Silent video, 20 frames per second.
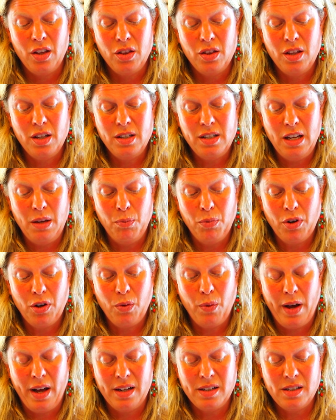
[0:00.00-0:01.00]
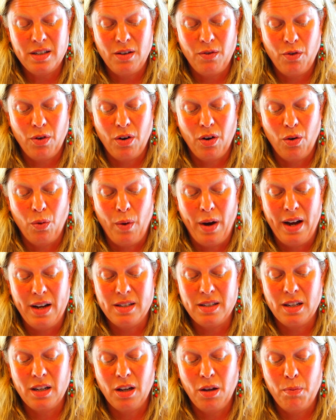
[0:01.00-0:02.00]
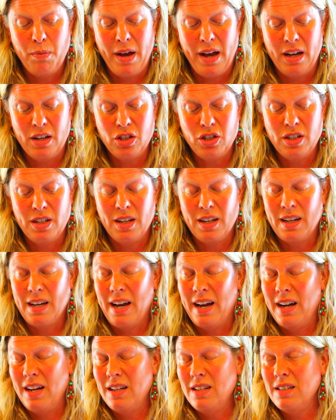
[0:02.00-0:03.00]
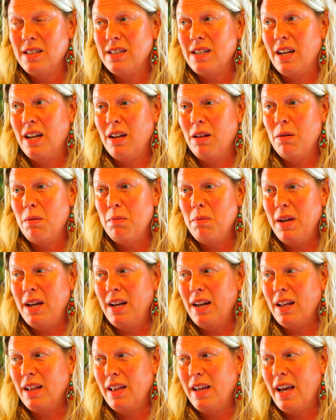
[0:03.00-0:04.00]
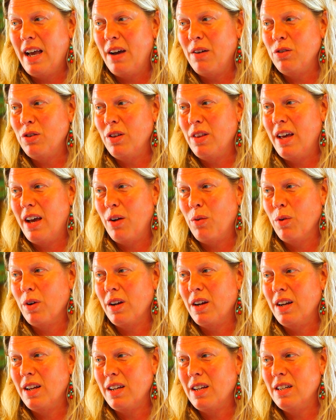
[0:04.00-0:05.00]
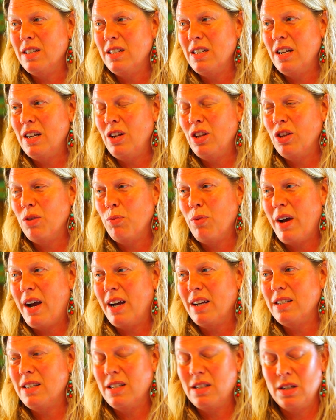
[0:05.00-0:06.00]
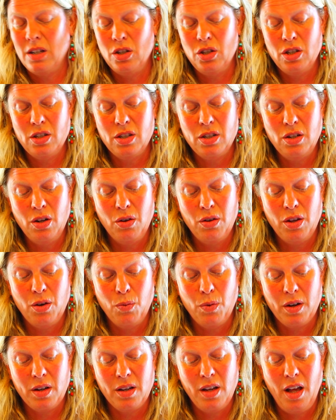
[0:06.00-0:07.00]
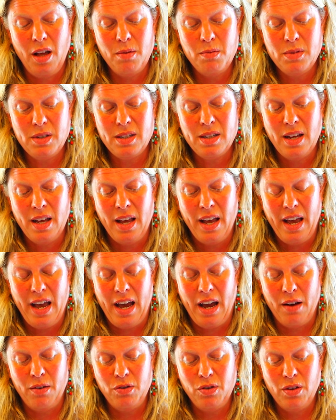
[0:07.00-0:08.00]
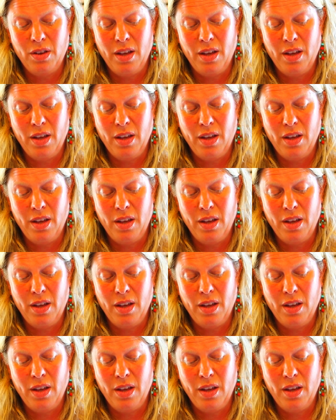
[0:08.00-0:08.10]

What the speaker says: the deep request for her wise and compassionate guidance. And then immediately after that, we're going to continue the practice, and just know that what comes after